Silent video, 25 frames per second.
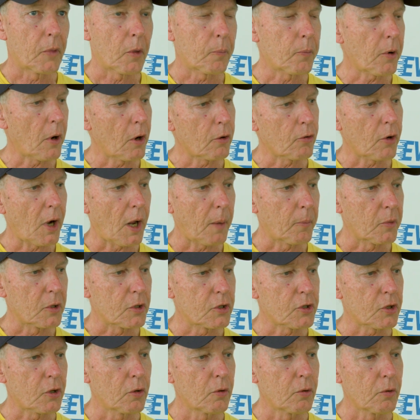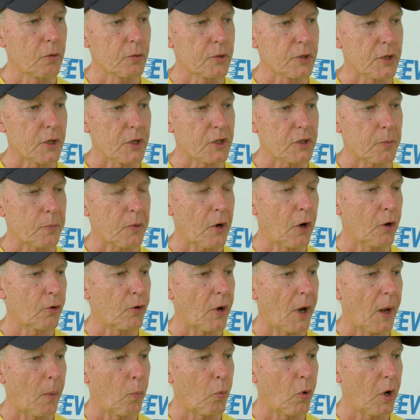The program in schools is a
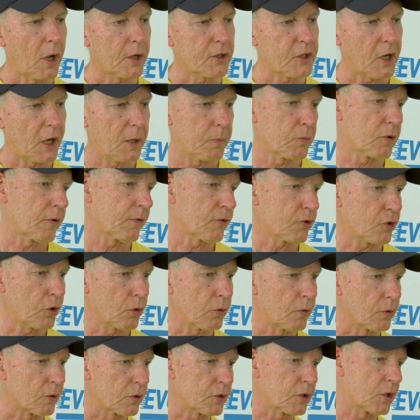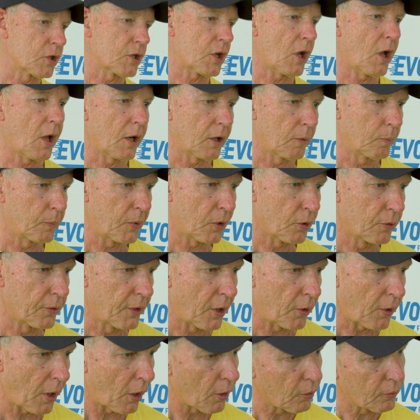program where teams of students design and build
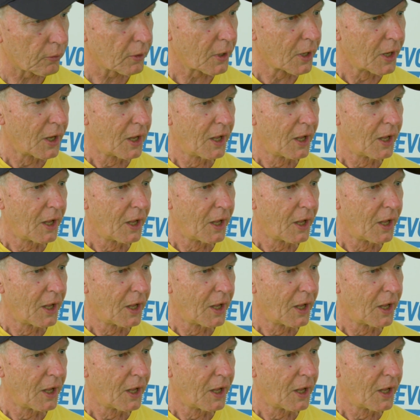their own